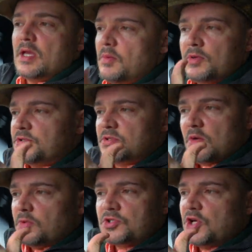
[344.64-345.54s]
It was
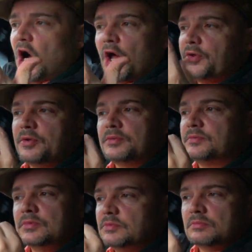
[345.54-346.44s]
it was gone
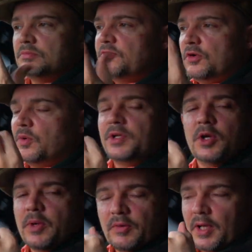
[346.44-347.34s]
before we
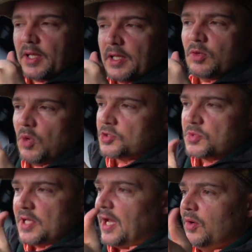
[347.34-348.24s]
knew it really. The watch
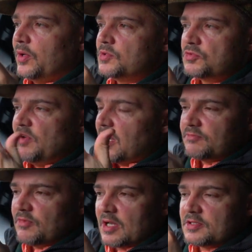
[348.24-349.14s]
was out, it was very,
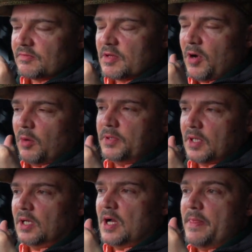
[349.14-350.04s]
relatively
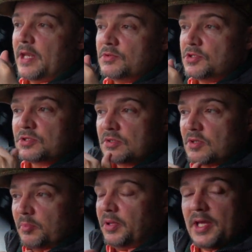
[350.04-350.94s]
popular and then it was just
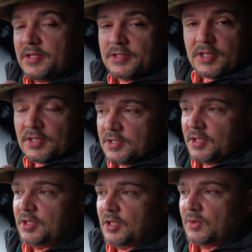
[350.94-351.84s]
completely
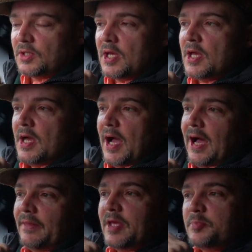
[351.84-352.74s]
discontinued
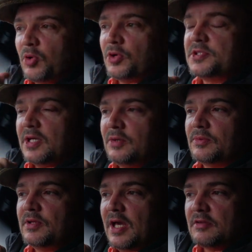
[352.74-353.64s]
and they brought
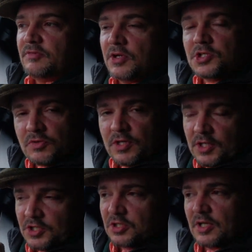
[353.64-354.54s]
out the anniversary
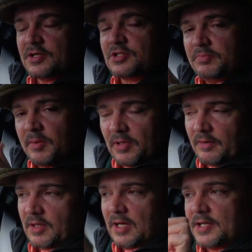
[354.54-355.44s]
edition of the bubble
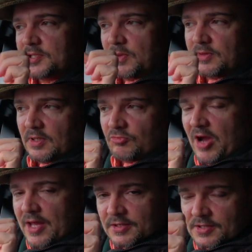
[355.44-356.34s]
on the glass with the
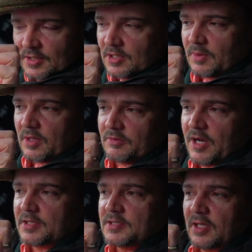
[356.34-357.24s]
red sea dweller
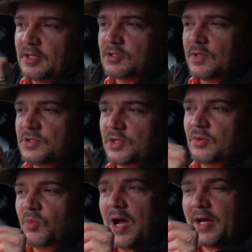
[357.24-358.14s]
writing so it's got
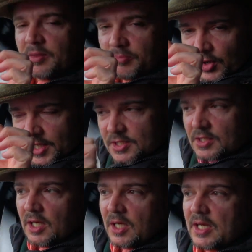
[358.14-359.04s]
a wider
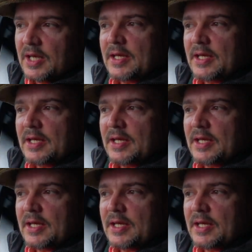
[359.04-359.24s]
bracelet,